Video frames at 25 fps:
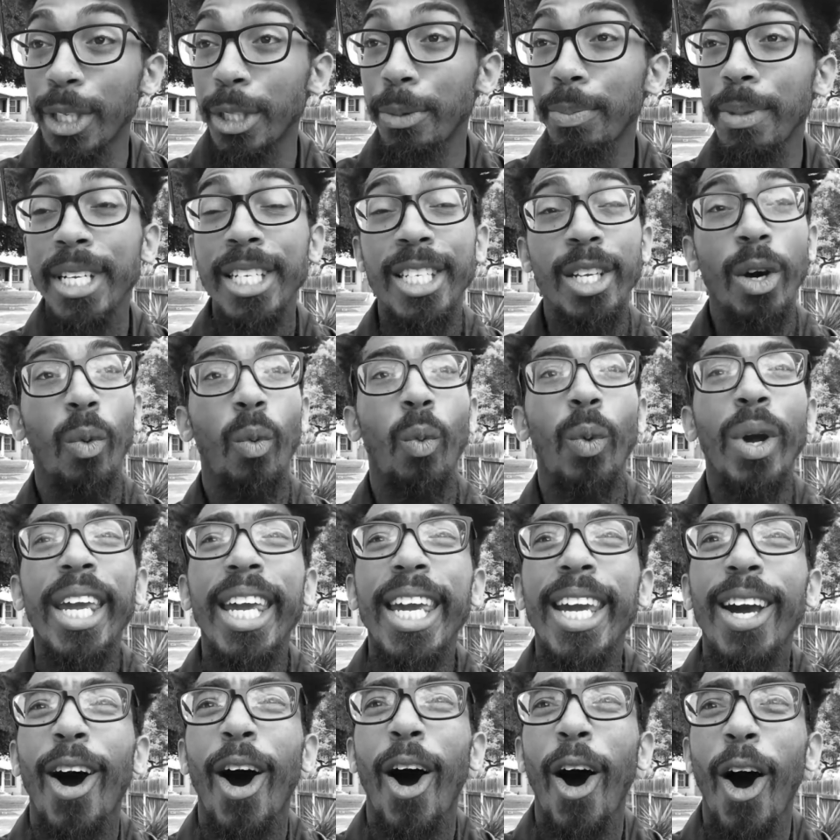which means that
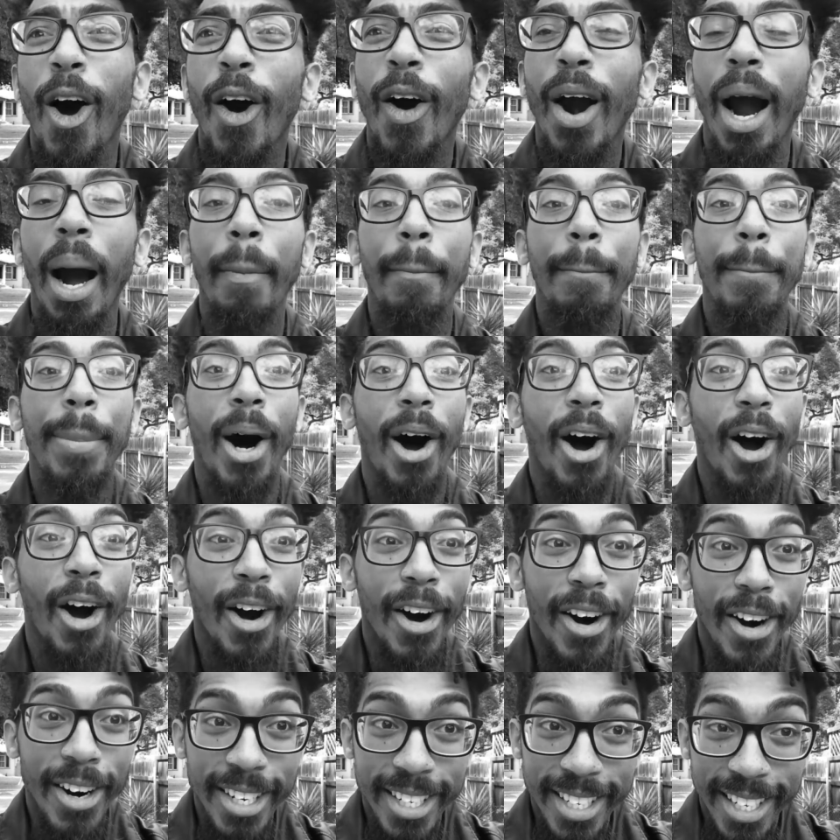we are a
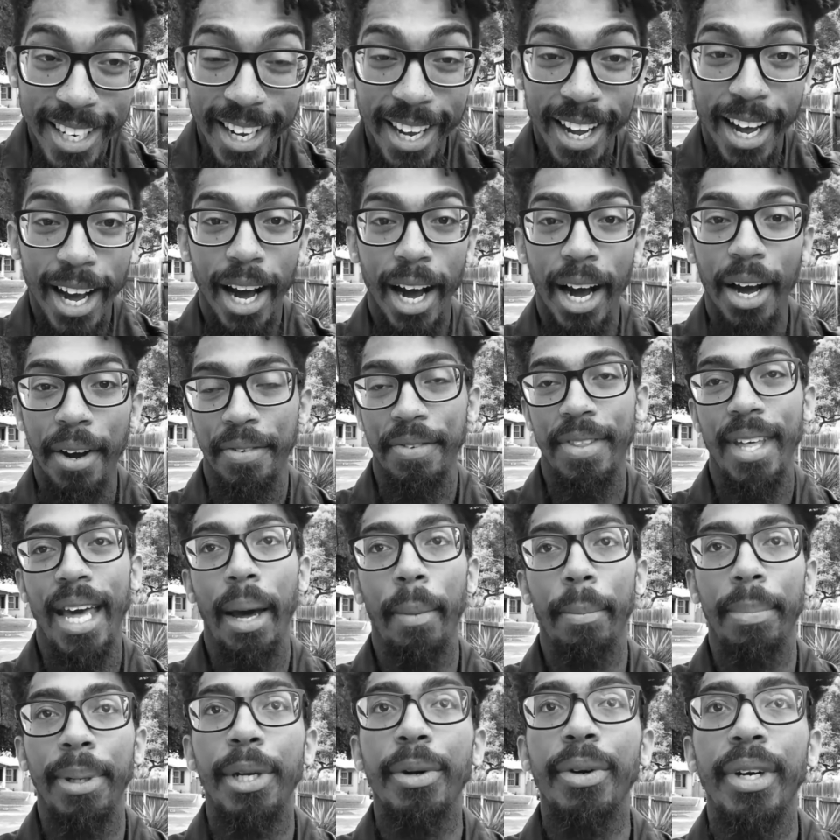part of
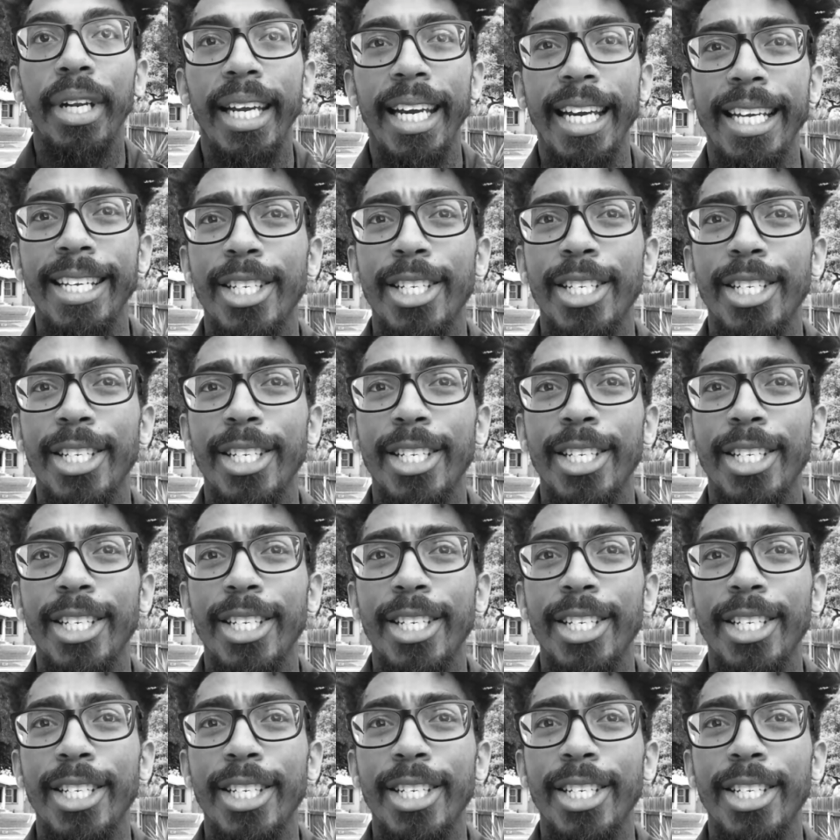that beauty.